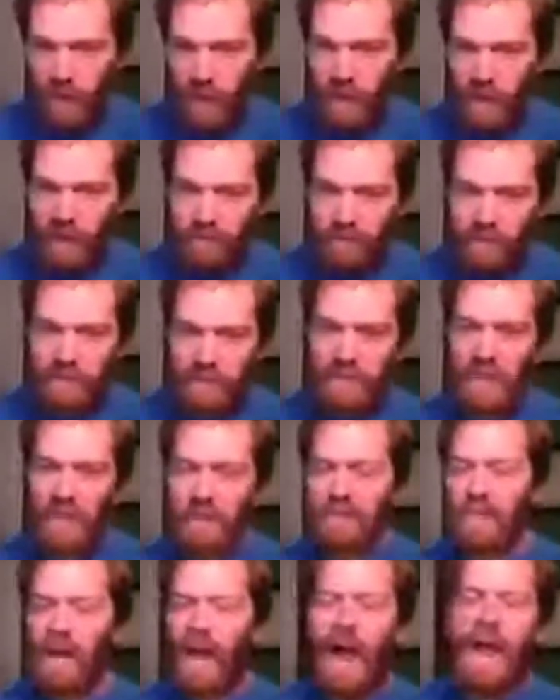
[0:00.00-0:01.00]
If it's
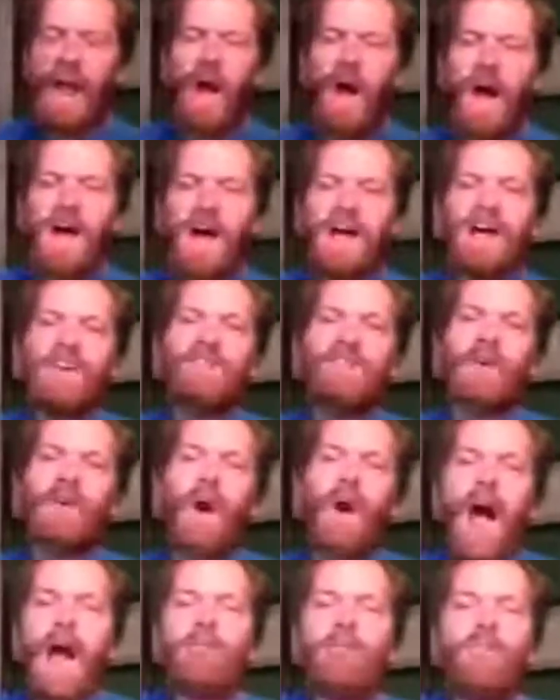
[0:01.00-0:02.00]
nested,
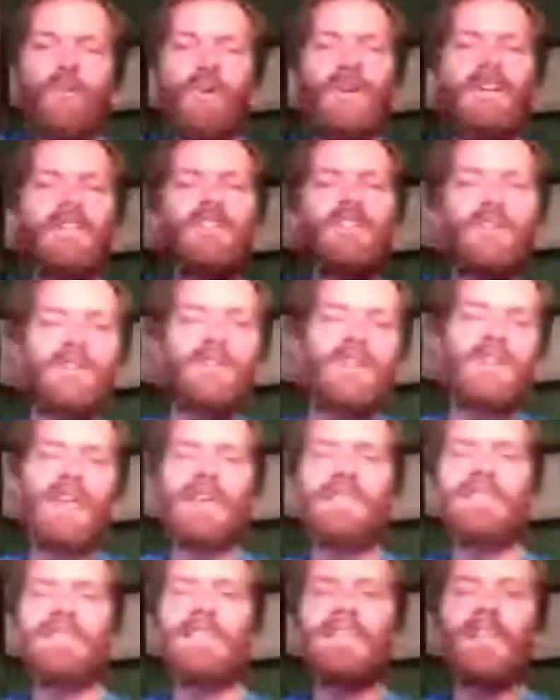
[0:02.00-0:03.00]
so I'm pretty sure the
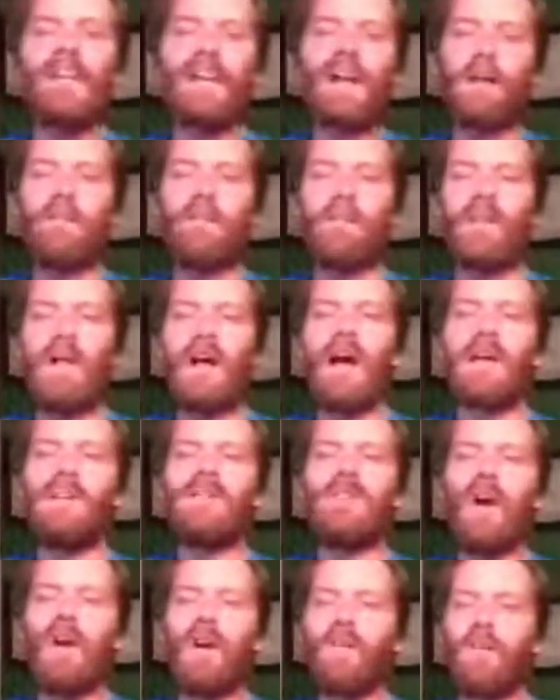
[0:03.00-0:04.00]
nested thing
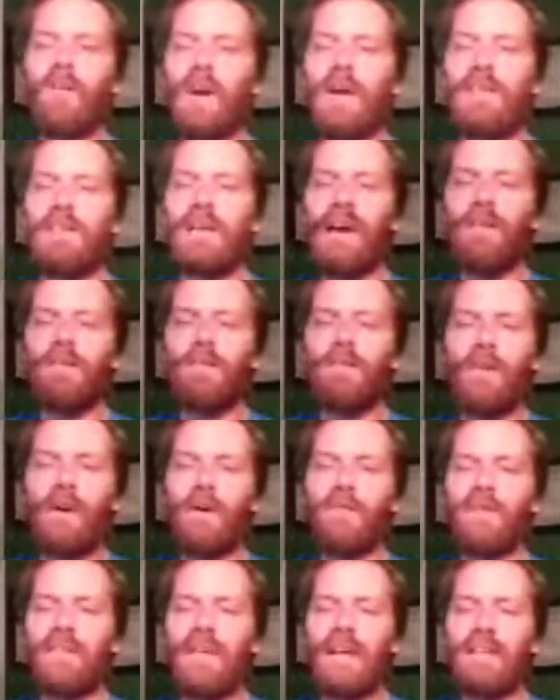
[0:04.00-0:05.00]
applies all the way down through
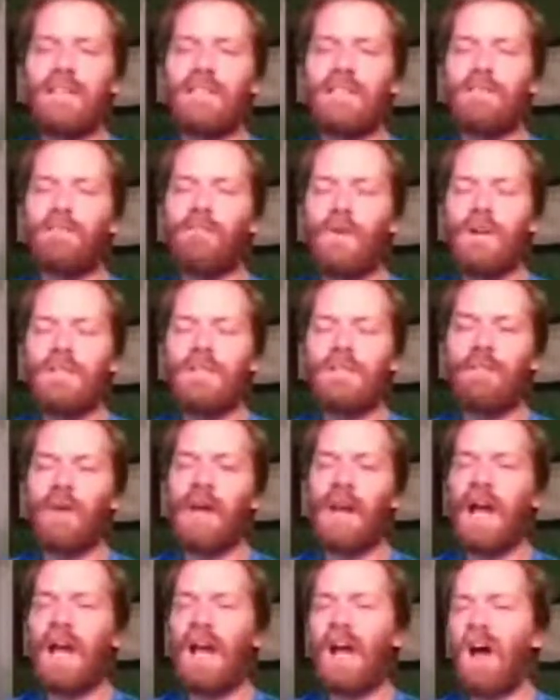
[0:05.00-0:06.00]
all the nested ones,
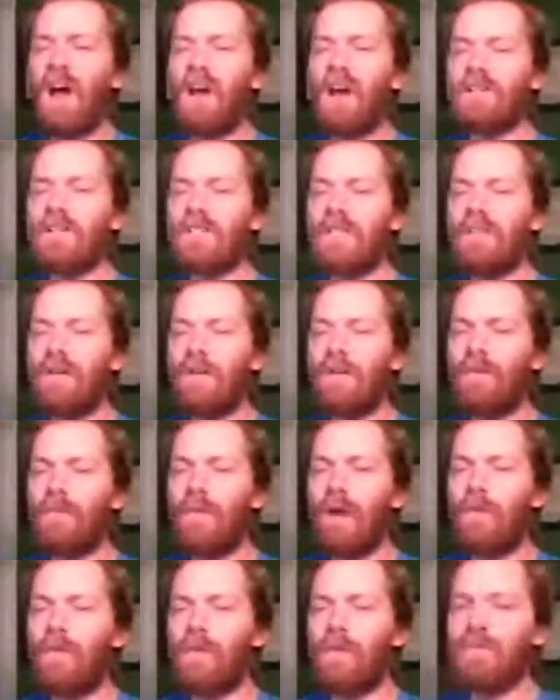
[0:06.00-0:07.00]
but I honestly don't
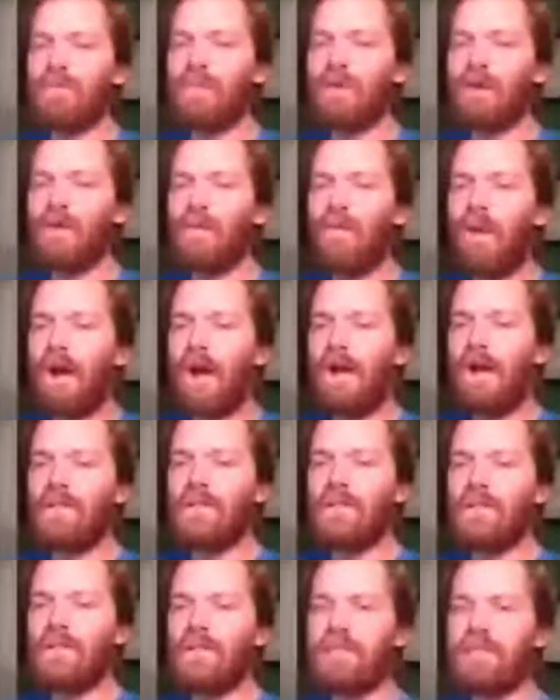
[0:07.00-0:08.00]
remember. It's been a while
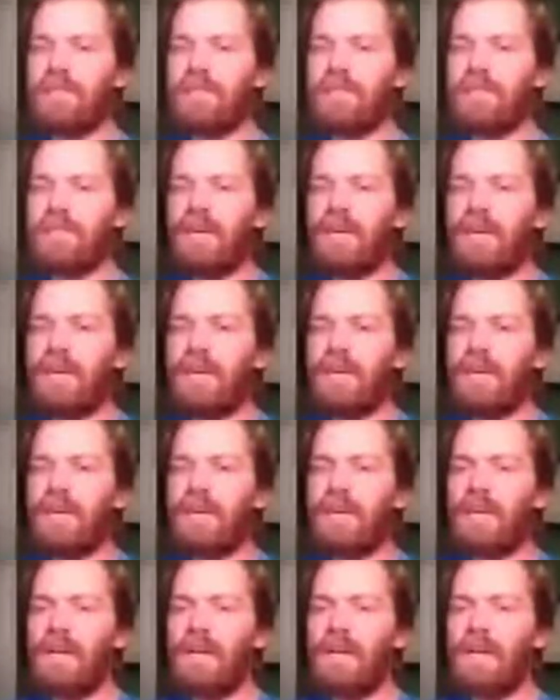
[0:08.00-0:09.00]
since
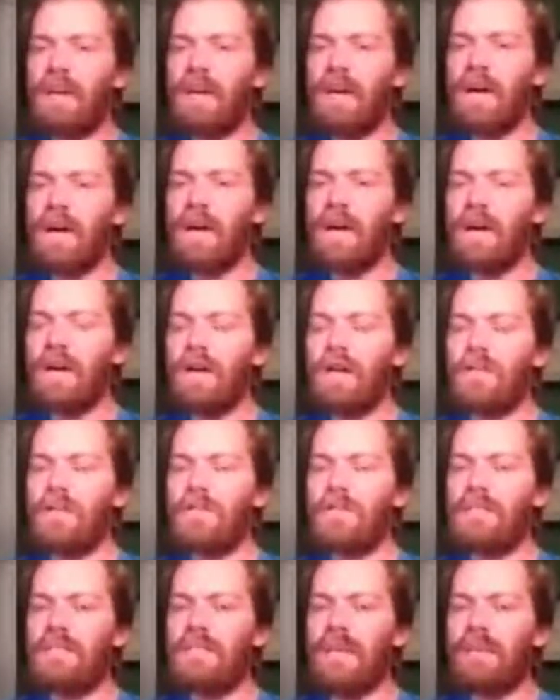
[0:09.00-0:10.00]

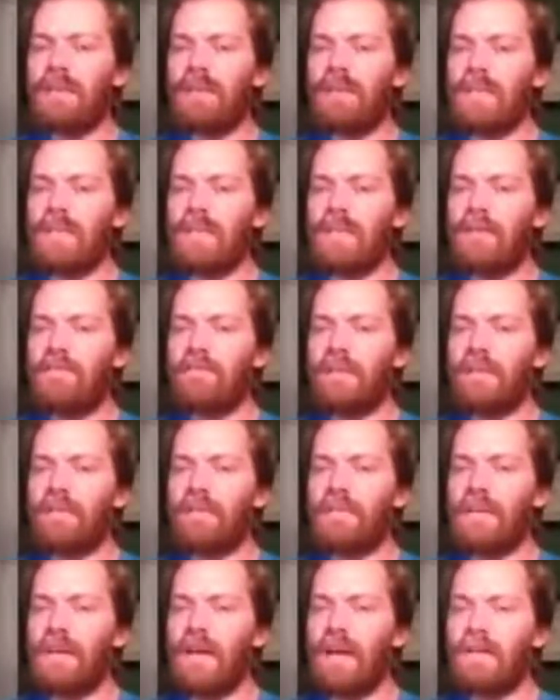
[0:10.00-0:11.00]
I looked at that
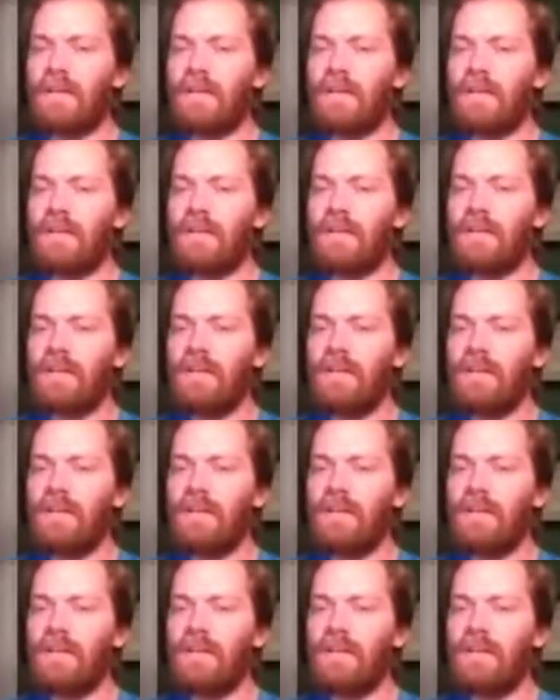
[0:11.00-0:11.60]
functionality.